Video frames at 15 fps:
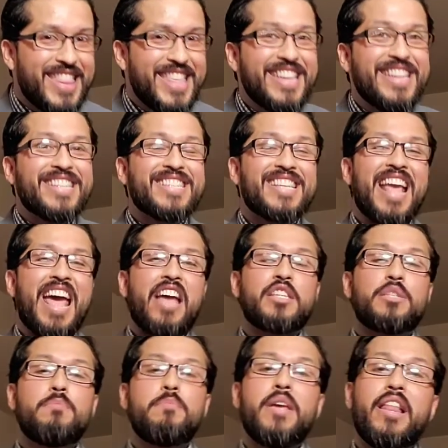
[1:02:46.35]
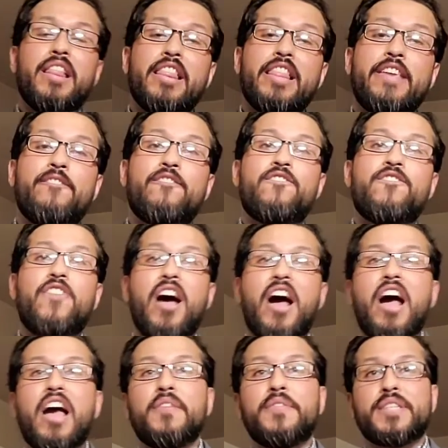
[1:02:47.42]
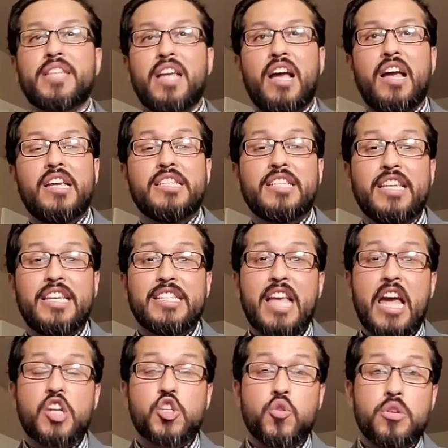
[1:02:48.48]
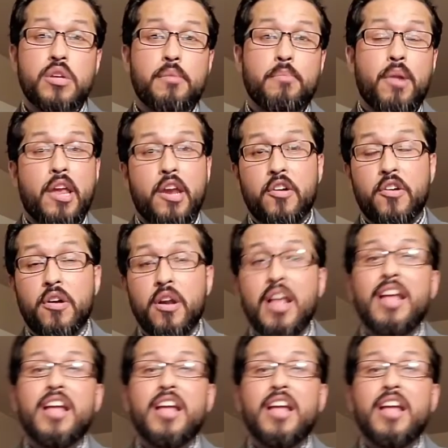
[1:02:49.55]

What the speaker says: This has been the 5 signs he's actually a player.